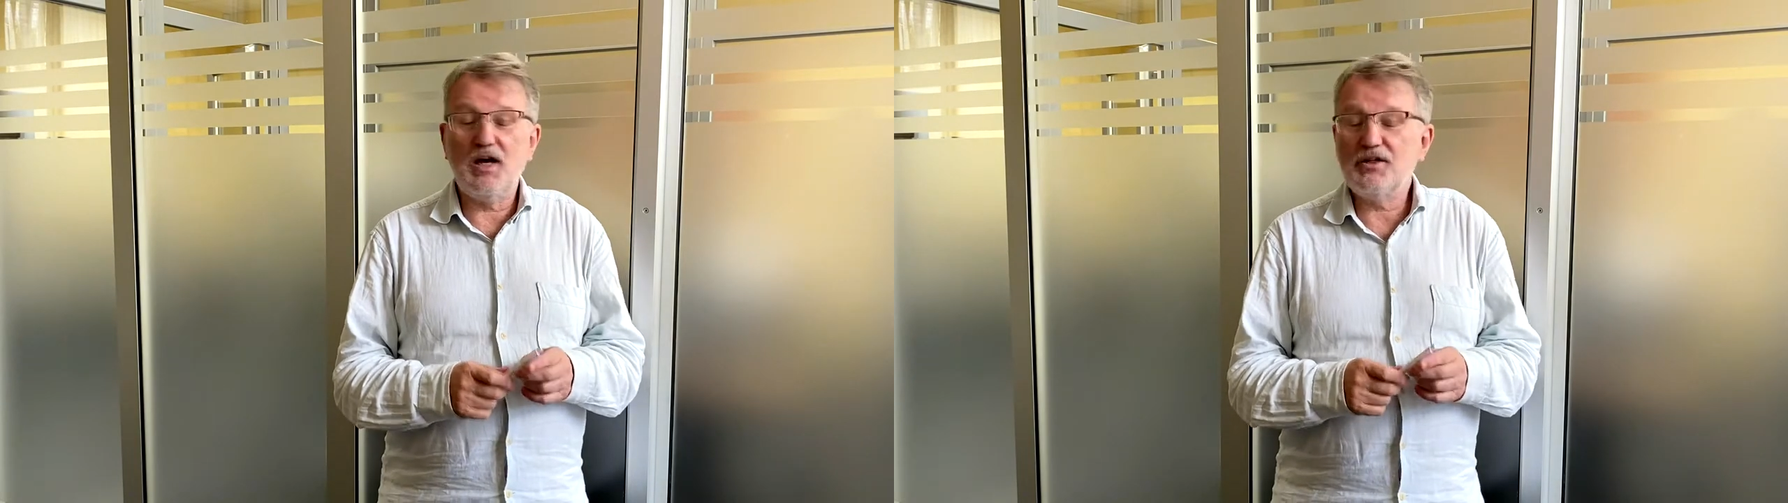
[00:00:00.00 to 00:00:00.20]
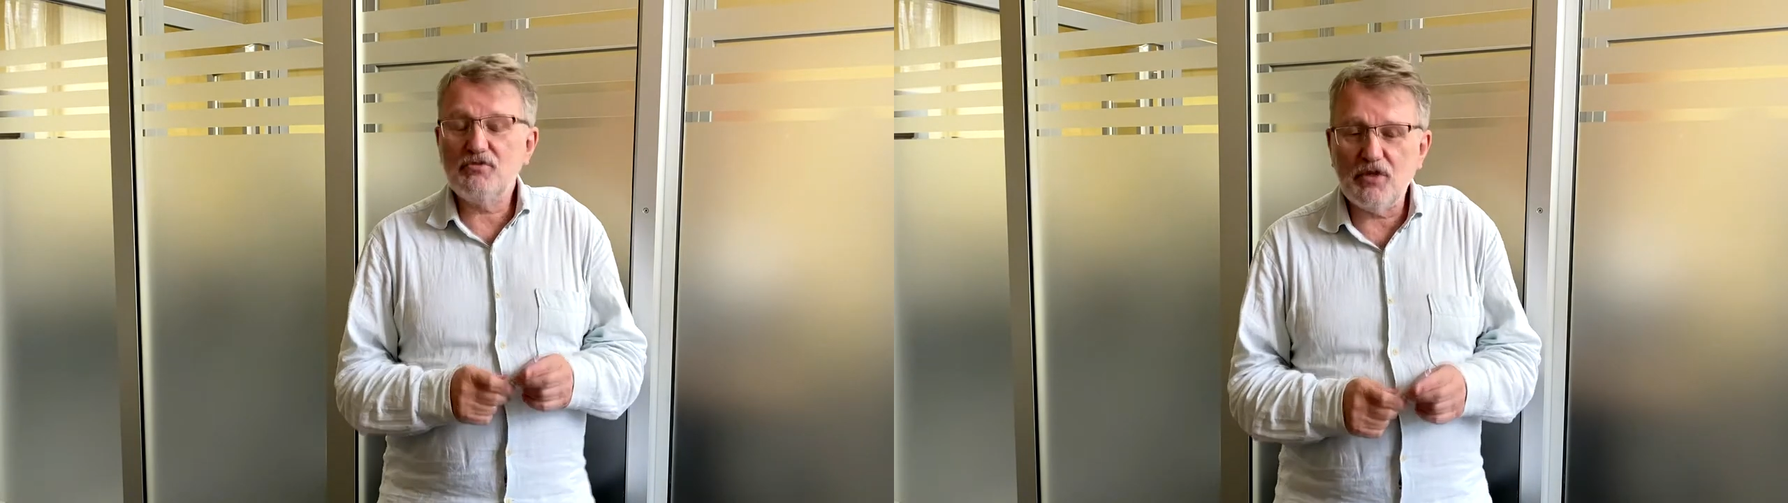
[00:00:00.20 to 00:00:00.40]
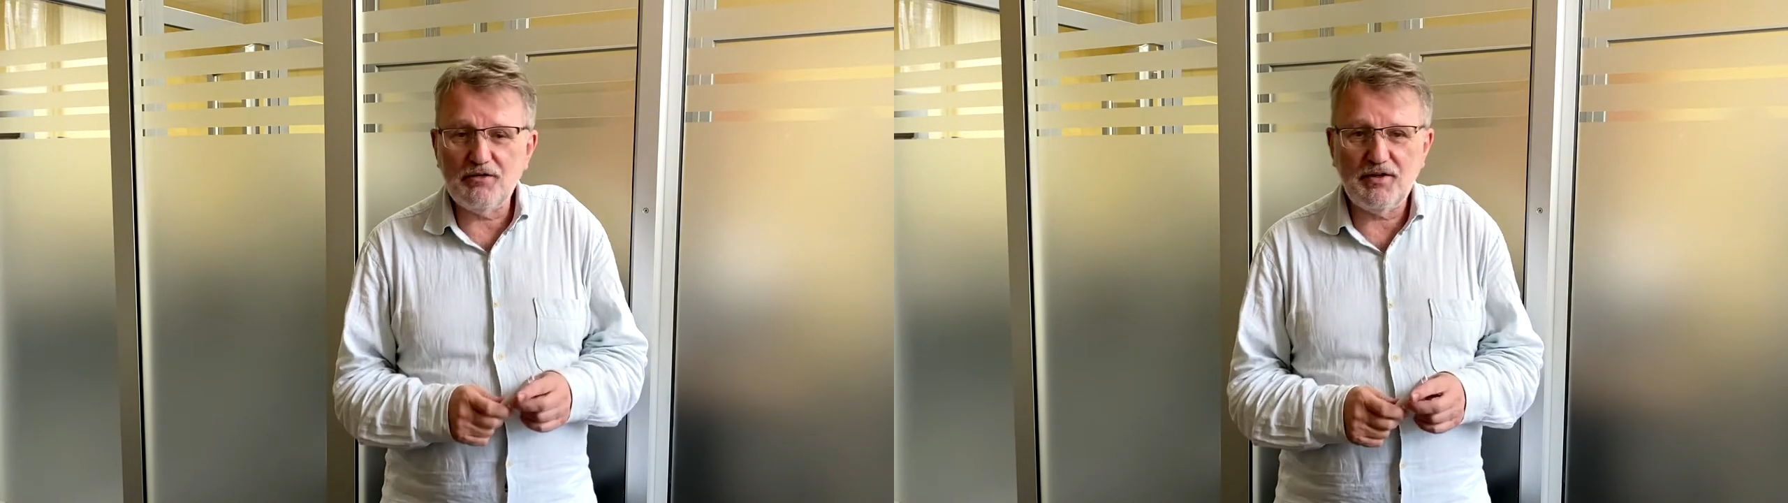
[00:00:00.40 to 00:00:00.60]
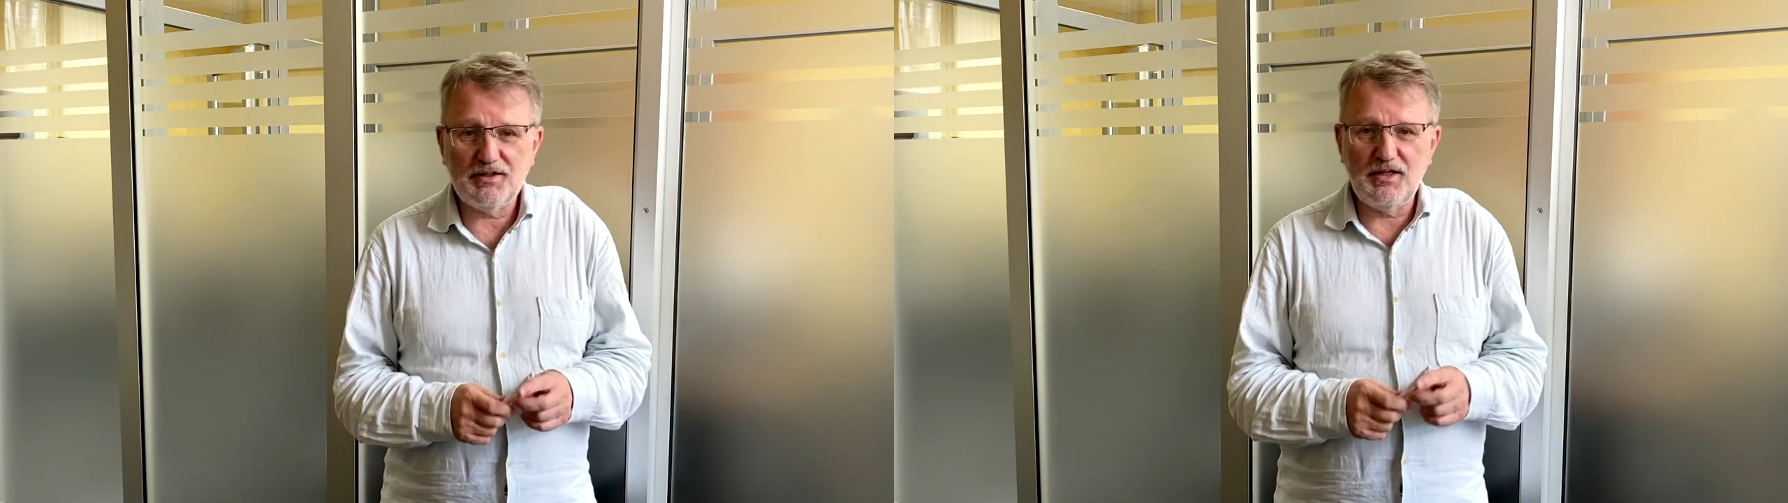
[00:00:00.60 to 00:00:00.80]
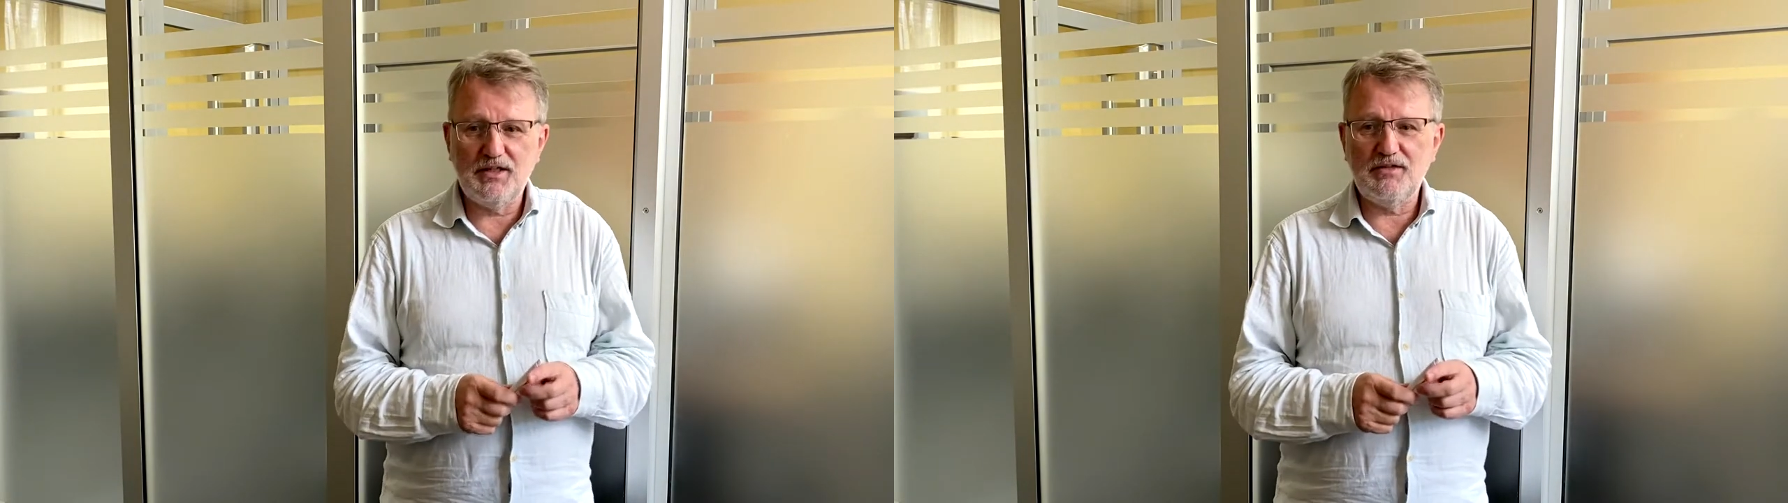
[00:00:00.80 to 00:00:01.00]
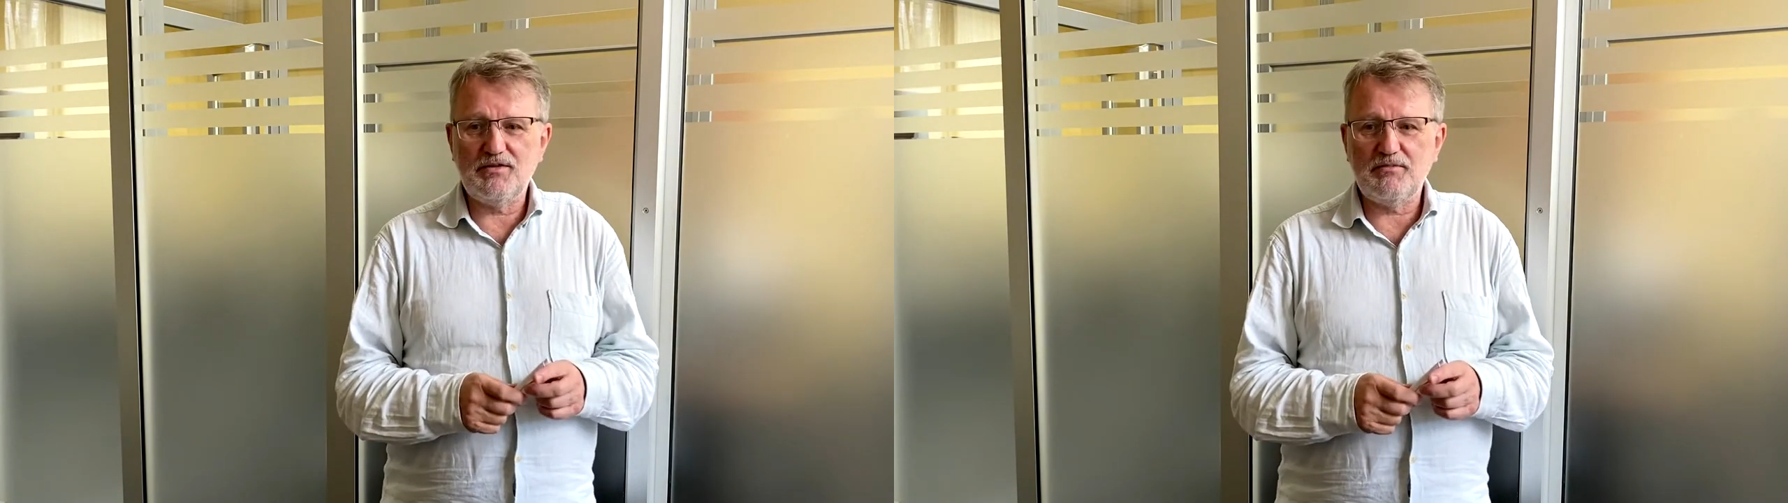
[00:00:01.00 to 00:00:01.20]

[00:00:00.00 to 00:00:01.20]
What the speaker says: and qualified native